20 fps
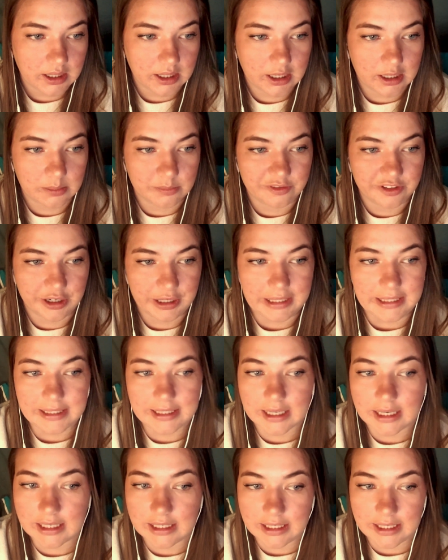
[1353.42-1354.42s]
Very
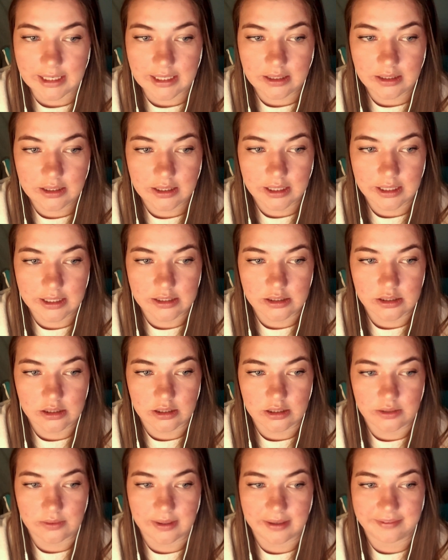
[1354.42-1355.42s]
cunning, and so
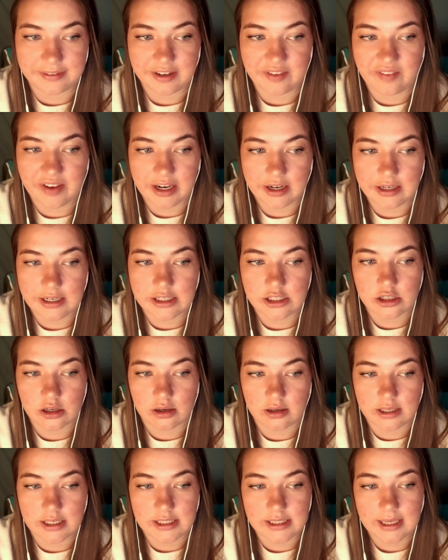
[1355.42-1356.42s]
you have advantage
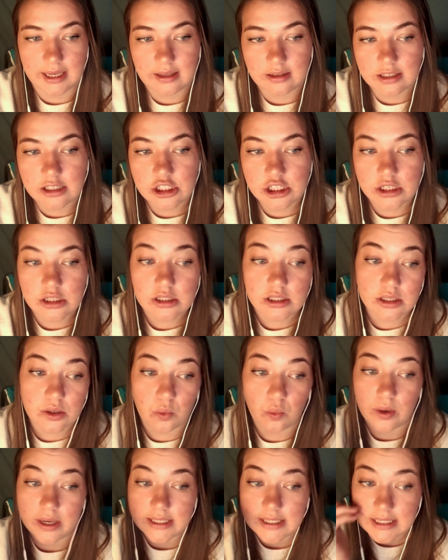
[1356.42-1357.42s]
on intelligence,
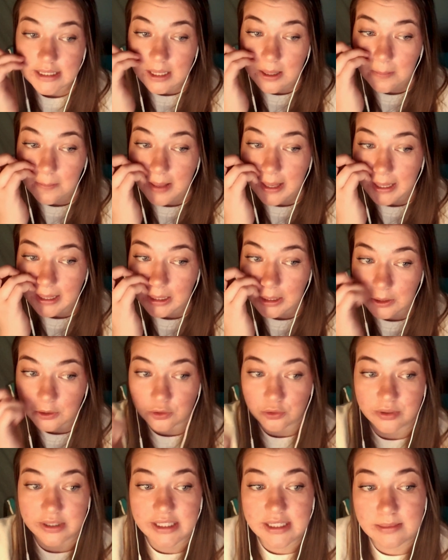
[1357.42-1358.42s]
wisdom, and
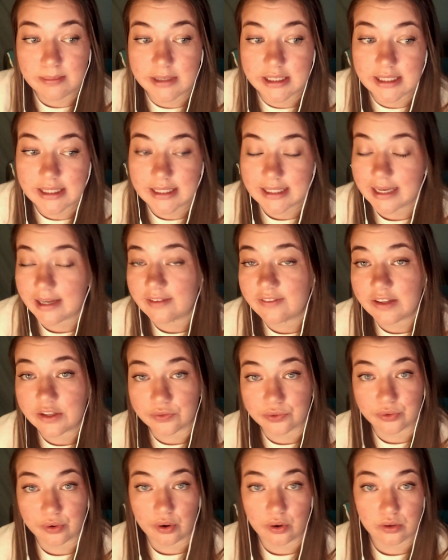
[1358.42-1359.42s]
charisma
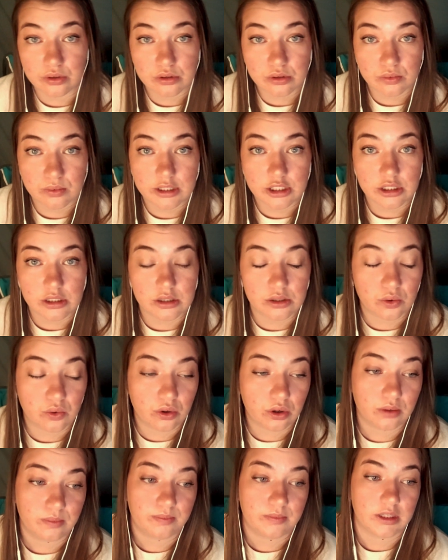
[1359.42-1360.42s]
saving throws, which is
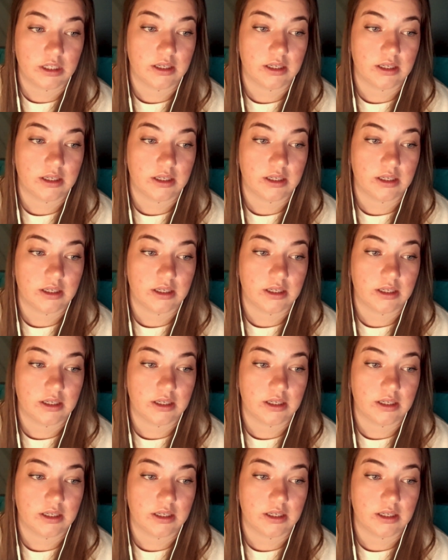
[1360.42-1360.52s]
cool.